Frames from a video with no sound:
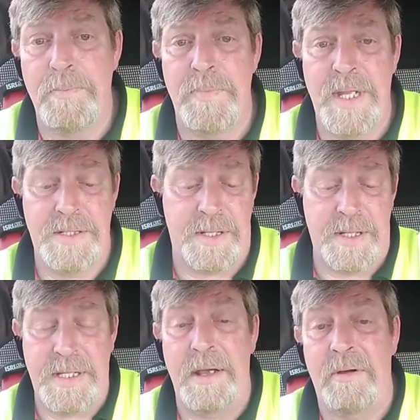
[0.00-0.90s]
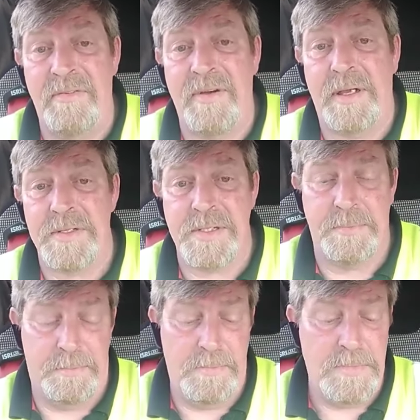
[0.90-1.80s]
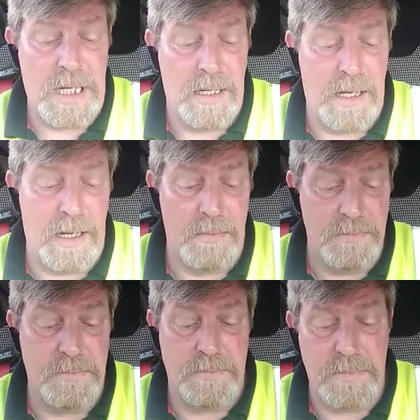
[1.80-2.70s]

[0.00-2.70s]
These are the daily figures um,